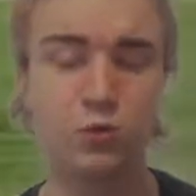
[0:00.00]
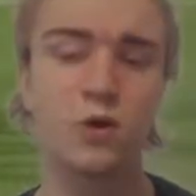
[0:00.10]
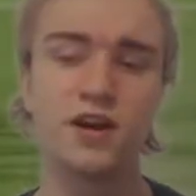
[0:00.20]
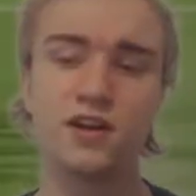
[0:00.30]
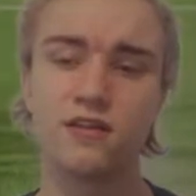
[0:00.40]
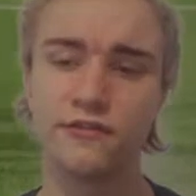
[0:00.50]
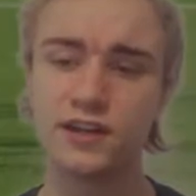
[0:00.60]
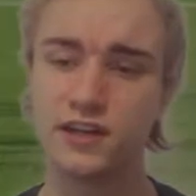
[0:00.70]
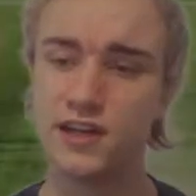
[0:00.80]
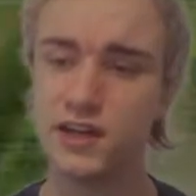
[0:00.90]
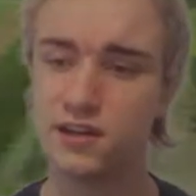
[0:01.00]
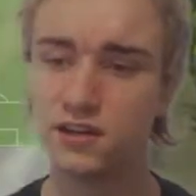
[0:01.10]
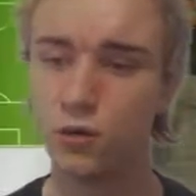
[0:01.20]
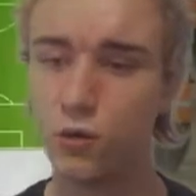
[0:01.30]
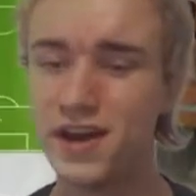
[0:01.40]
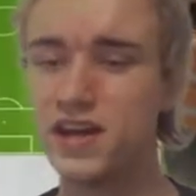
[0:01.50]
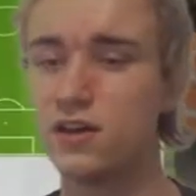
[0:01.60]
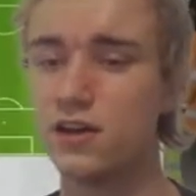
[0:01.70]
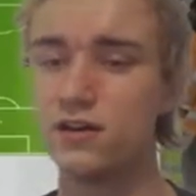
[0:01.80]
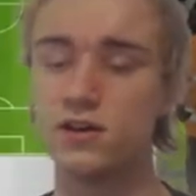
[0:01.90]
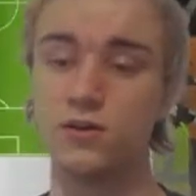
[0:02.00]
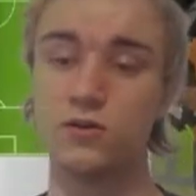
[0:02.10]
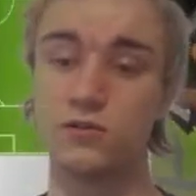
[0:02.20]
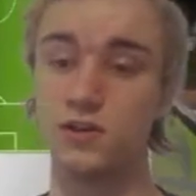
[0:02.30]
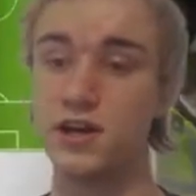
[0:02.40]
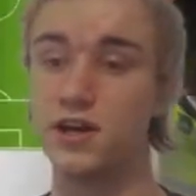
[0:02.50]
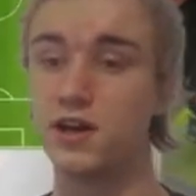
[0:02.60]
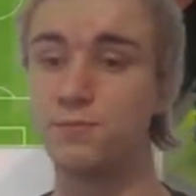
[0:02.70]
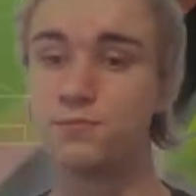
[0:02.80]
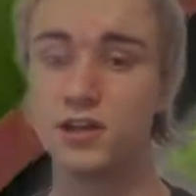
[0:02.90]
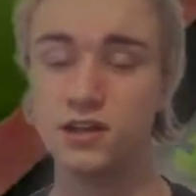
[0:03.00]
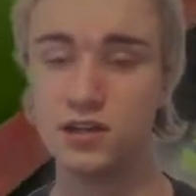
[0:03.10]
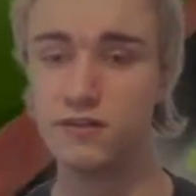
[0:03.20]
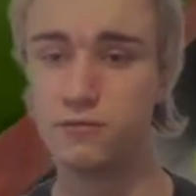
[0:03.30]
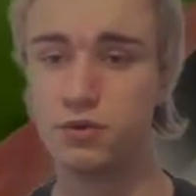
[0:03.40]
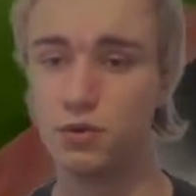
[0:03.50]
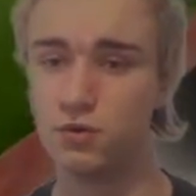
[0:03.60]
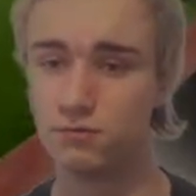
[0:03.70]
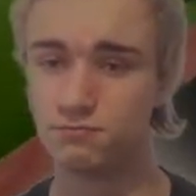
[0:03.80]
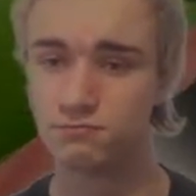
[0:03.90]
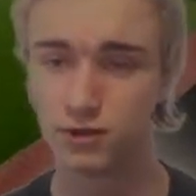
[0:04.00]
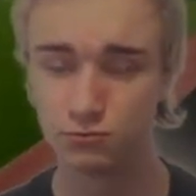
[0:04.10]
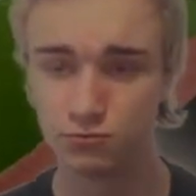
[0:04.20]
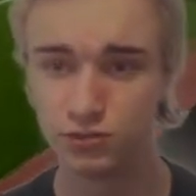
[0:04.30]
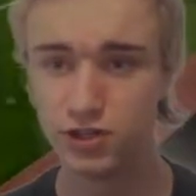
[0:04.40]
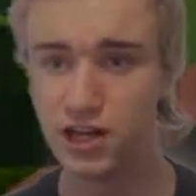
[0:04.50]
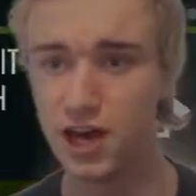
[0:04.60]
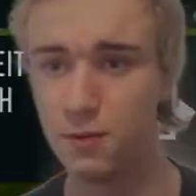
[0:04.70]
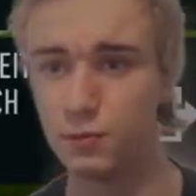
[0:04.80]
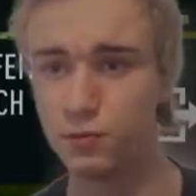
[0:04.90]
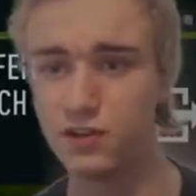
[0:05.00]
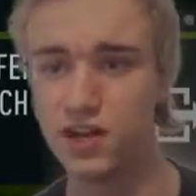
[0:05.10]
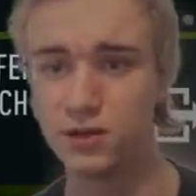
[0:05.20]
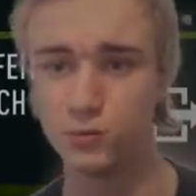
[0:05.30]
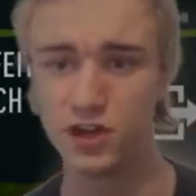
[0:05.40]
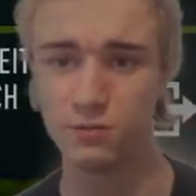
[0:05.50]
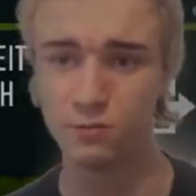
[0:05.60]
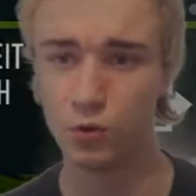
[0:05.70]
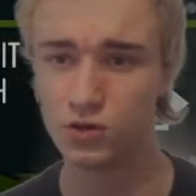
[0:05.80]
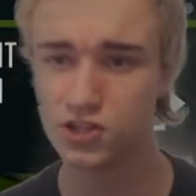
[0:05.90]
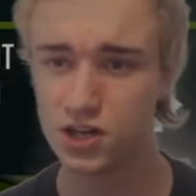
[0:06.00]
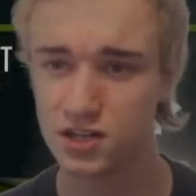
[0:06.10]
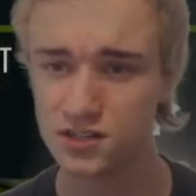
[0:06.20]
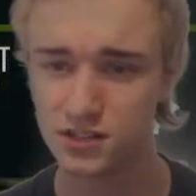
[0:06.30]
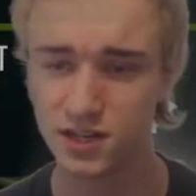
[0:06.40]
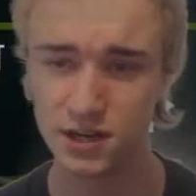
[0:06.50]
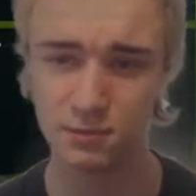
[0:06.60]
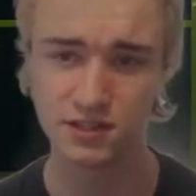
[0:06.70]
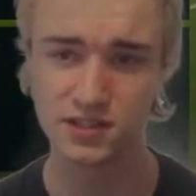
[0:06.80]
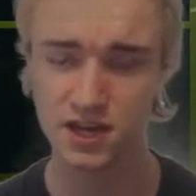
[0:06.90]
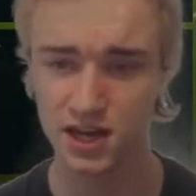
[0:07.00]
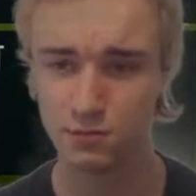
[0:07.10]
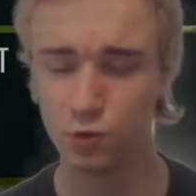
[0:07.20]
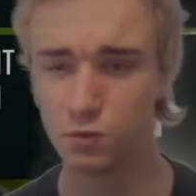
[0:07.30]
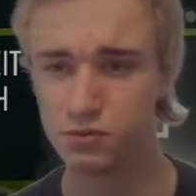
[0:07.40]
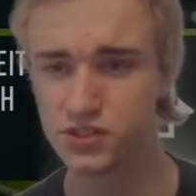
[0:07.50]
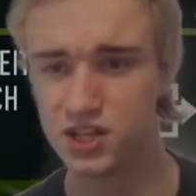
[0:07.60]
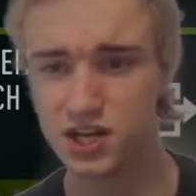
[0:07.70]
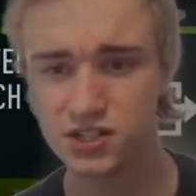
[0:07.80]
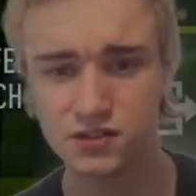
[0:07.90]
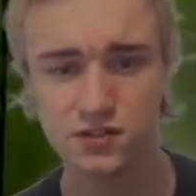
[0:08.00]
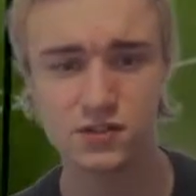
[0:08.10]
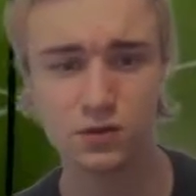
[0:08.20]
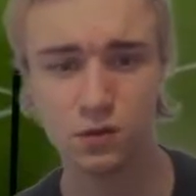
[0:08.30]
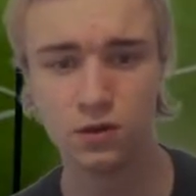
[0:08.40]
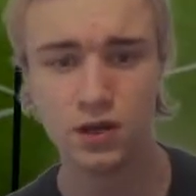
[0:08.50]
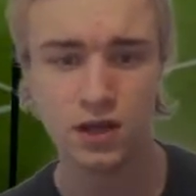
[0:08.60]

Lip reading: with a 1-0 lead away on Liverpool. I'm really happy with that. We had more shots than they, but they had more possession. So